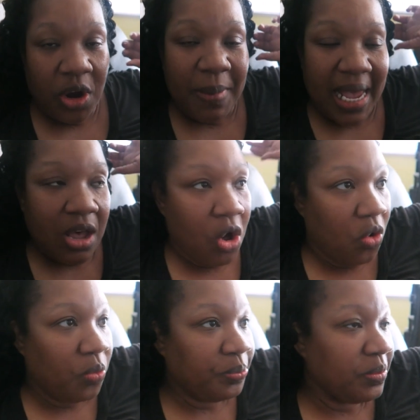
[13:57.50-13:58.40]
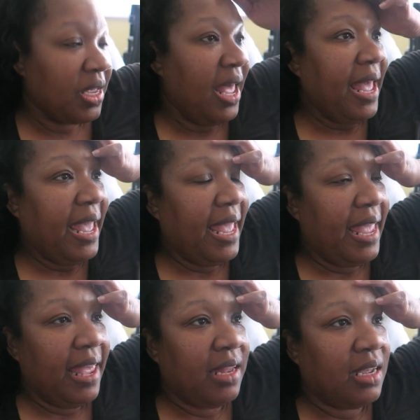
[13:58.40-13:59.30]
are back home.
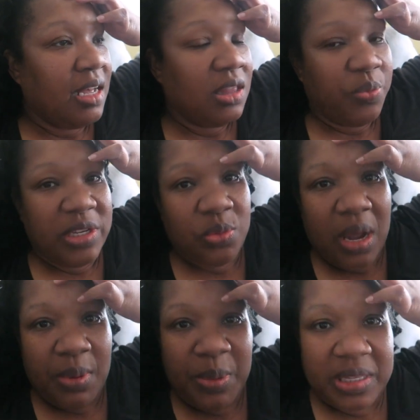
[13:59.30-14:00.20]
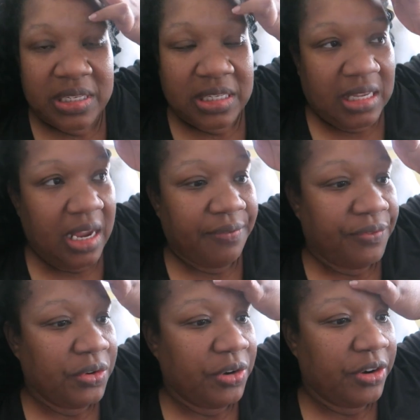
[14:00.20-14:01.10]
And the reason why we went to
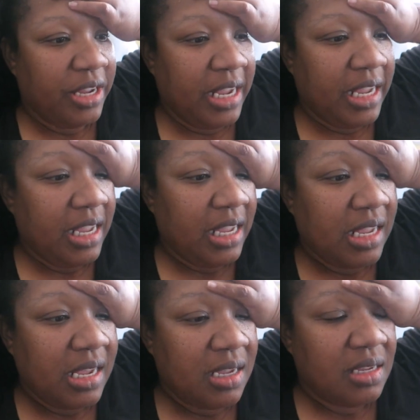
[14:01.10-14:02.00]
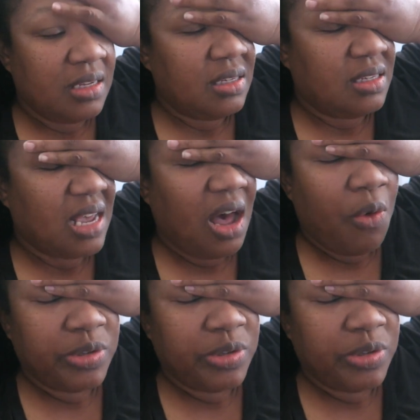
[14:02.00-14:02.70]
Stanford is, I